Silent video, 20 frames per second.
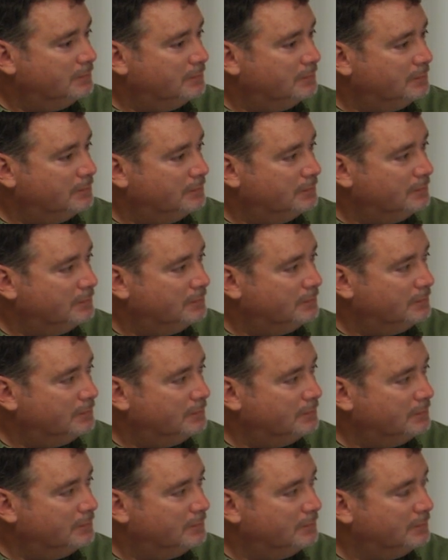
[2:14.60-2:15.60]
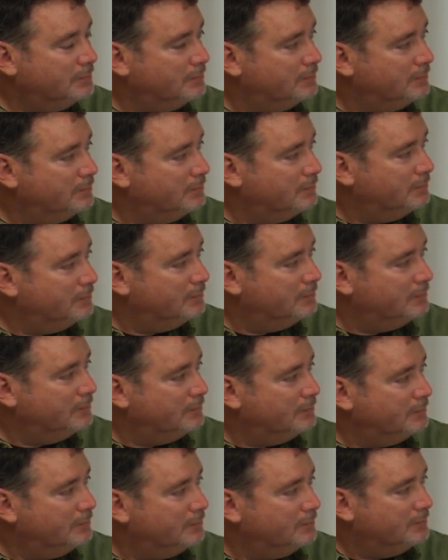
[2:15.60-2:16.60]

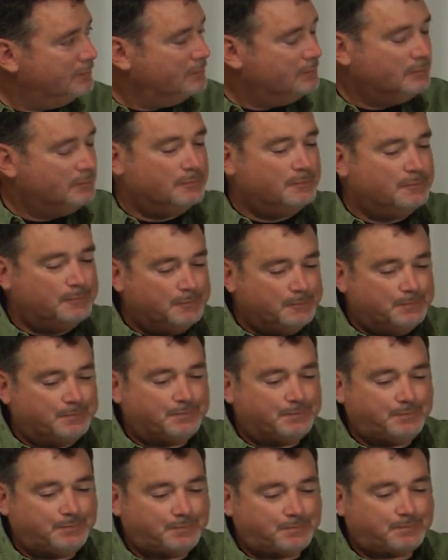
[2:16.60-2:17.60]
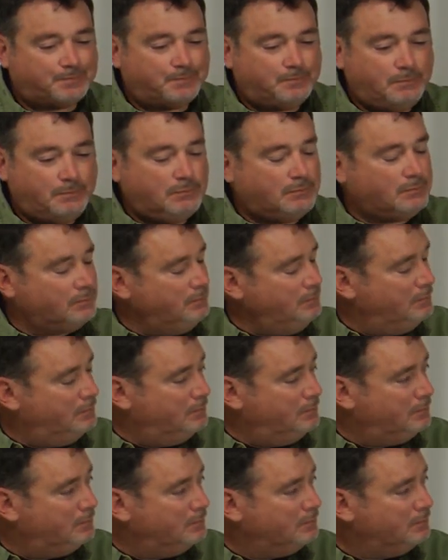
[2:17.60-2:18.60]

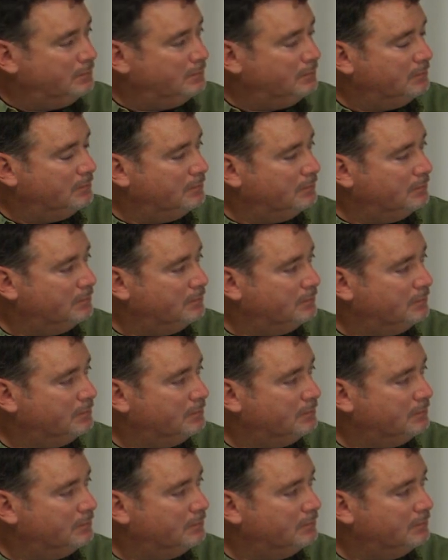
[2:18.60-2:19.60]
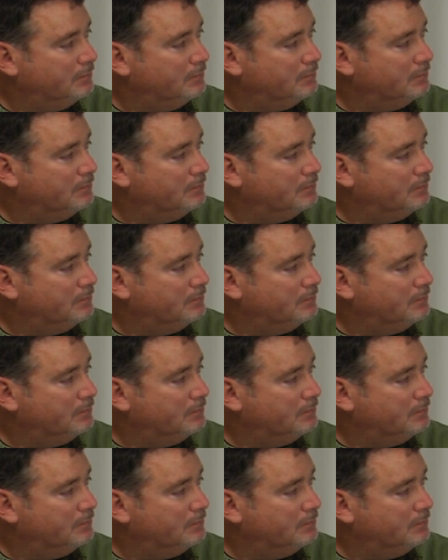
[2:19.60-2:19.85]
(silent)